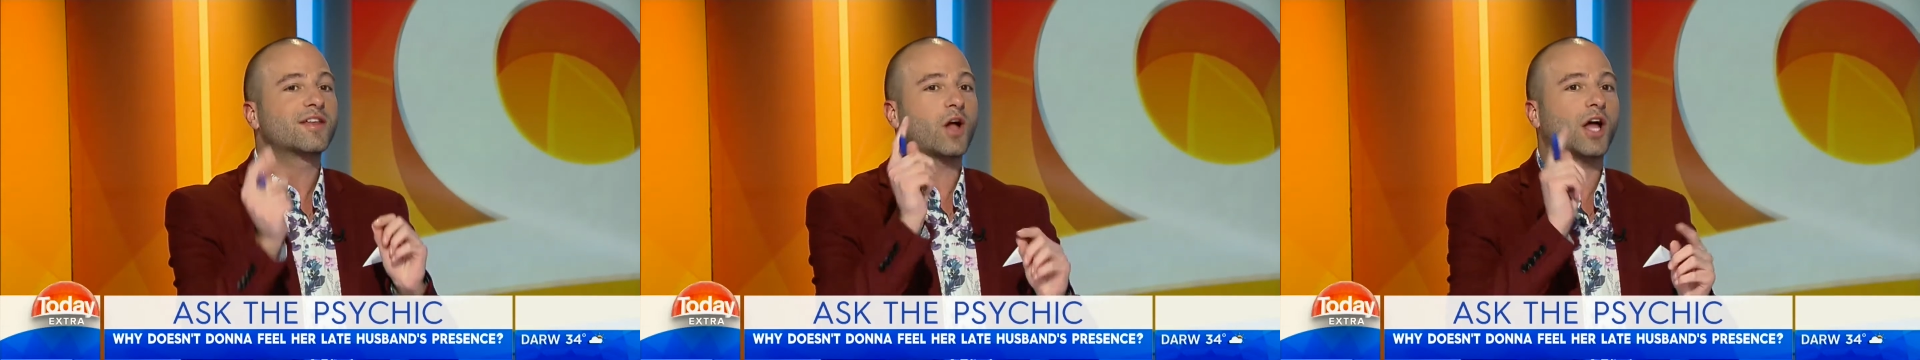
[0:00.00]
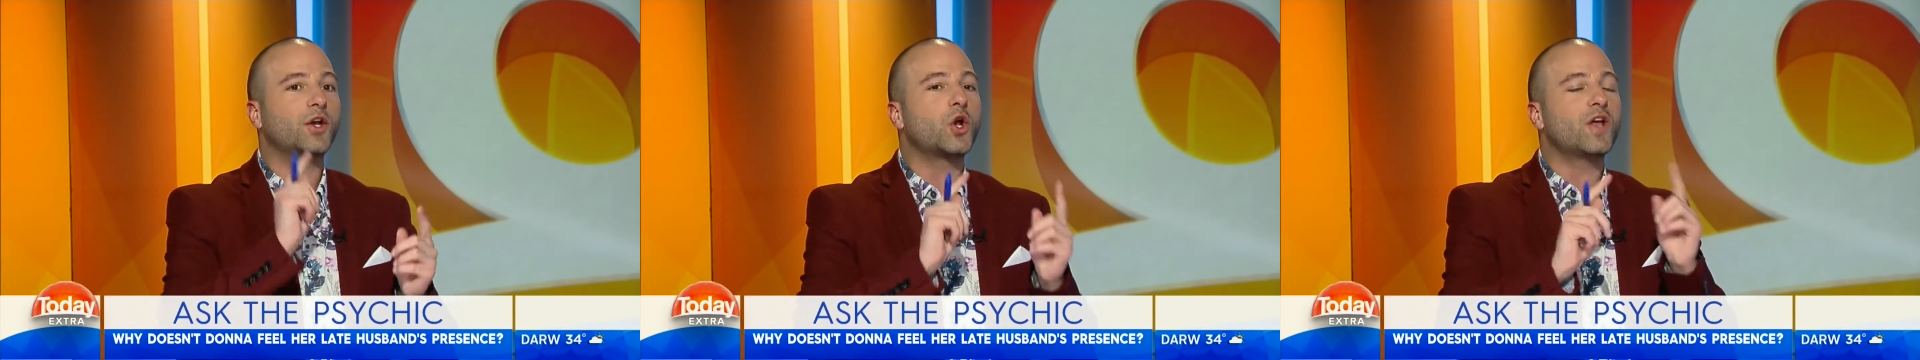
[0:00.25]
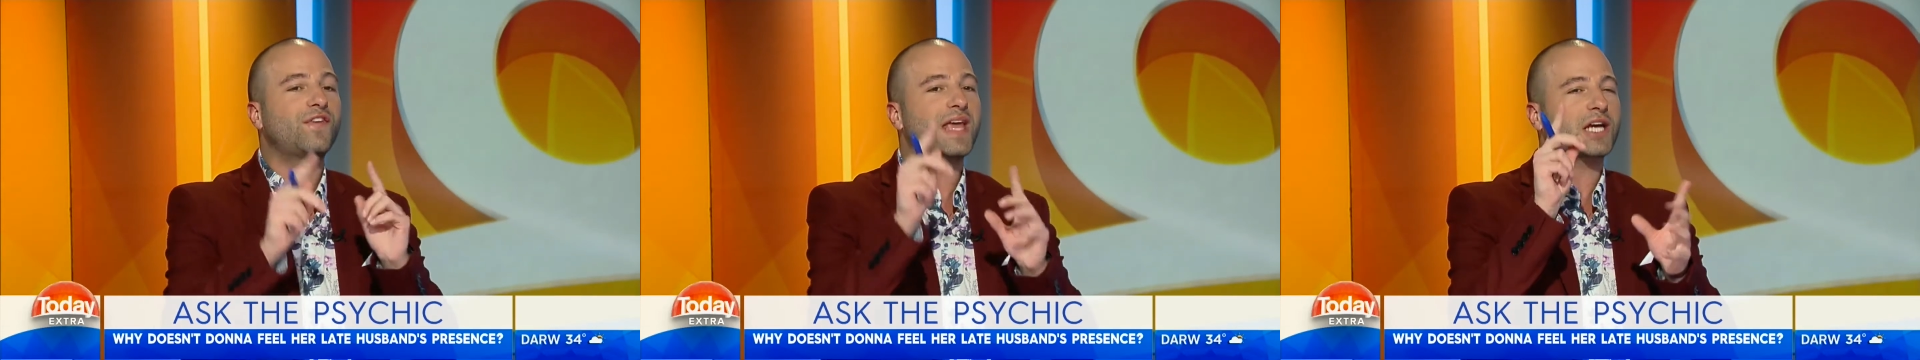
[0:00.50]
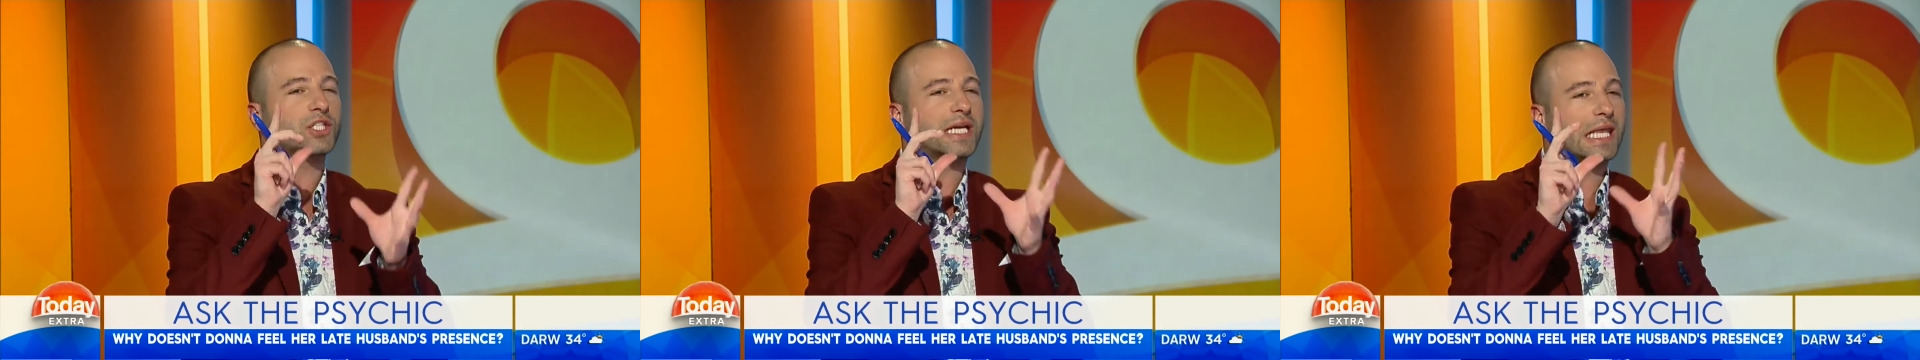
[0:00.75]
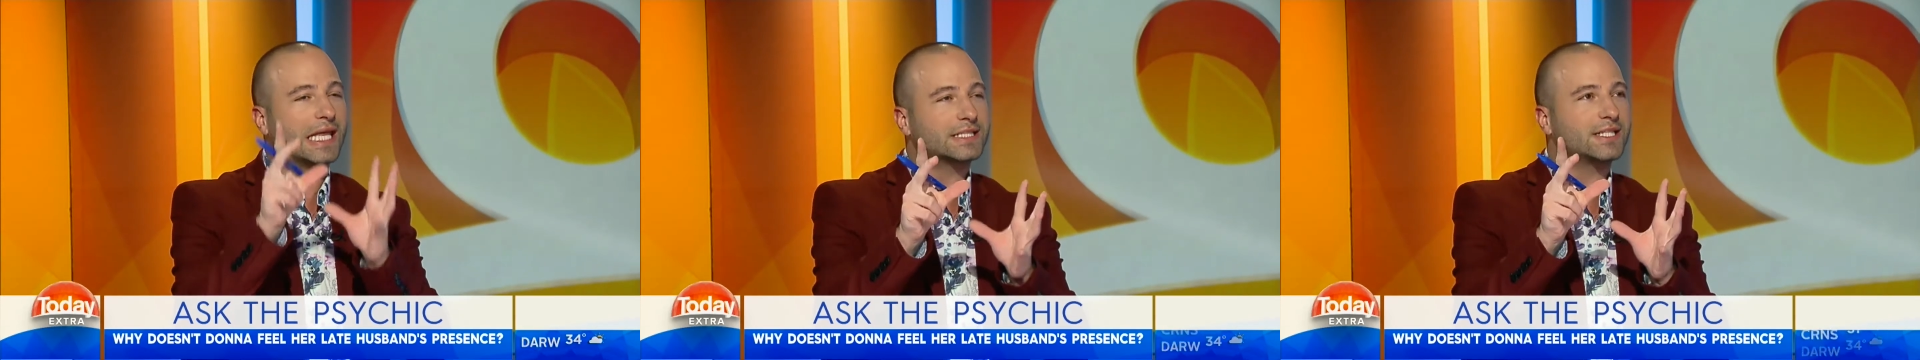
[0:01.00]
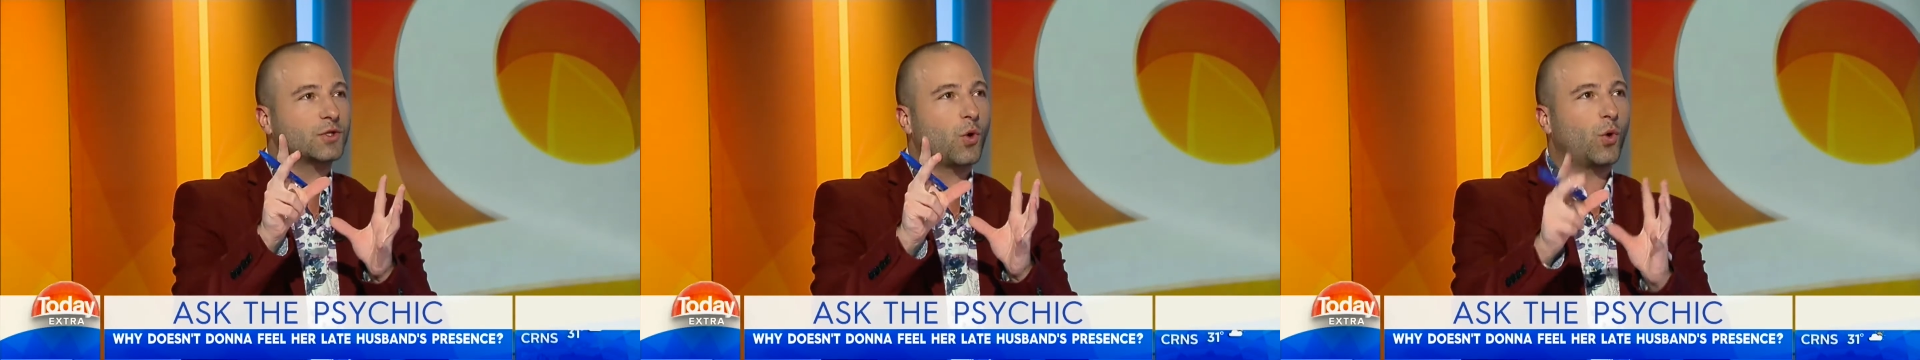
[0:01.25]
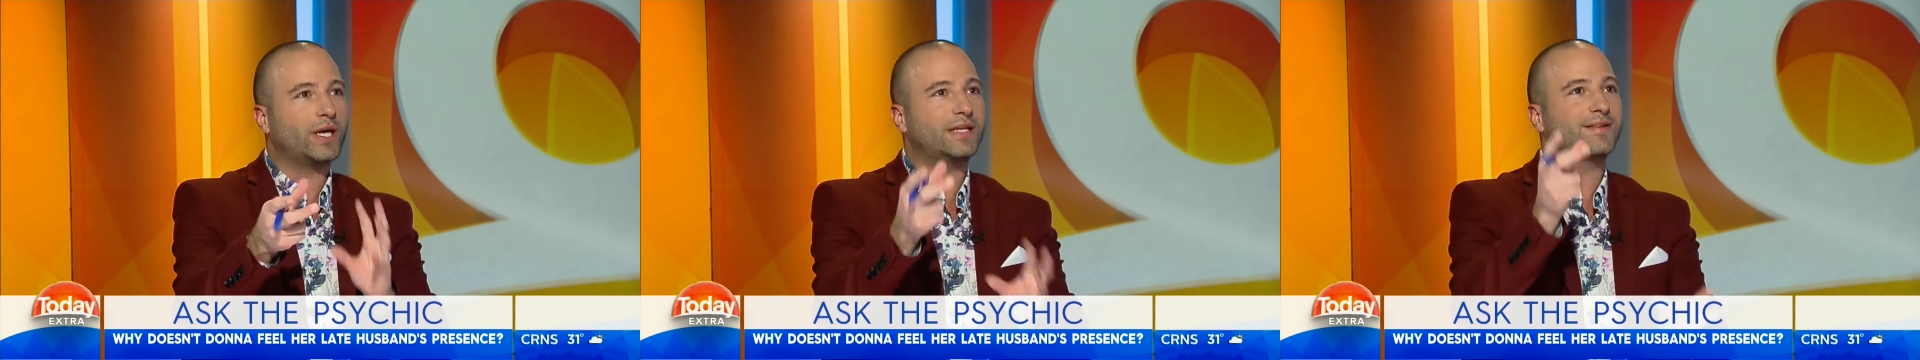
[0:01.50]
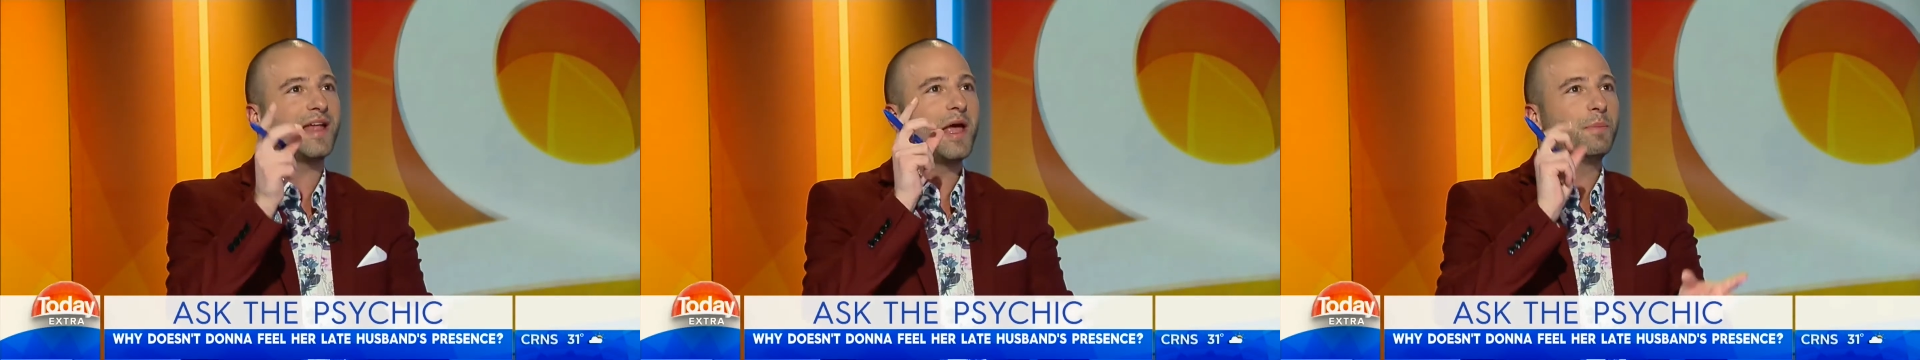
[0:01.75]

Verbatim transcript: So I don't know if he actually collected coins